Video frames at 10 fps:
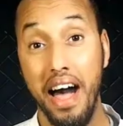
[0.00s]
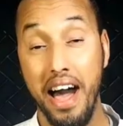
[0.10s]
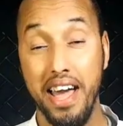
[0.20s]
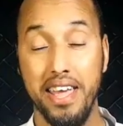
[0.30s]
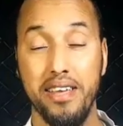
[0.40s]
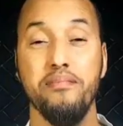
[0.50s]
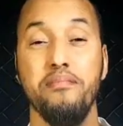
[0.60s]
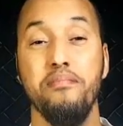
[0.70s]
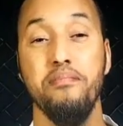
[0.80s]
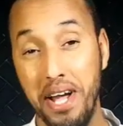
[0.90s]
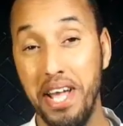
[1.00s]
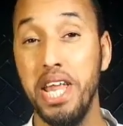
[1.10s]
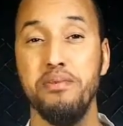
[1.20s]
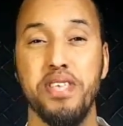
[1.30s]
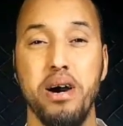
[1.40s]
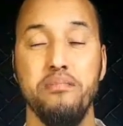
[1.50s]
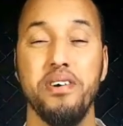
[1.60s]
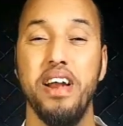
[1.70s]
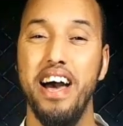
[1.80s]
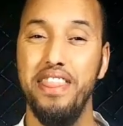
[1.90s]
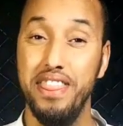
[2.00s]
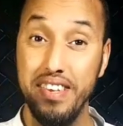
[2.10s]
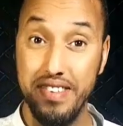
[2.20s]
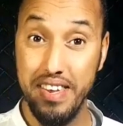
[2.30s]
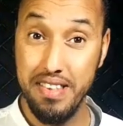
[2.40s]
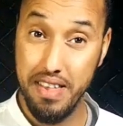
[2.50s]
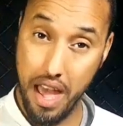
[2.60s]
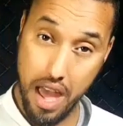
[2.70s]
Hi, my name is Amr and this is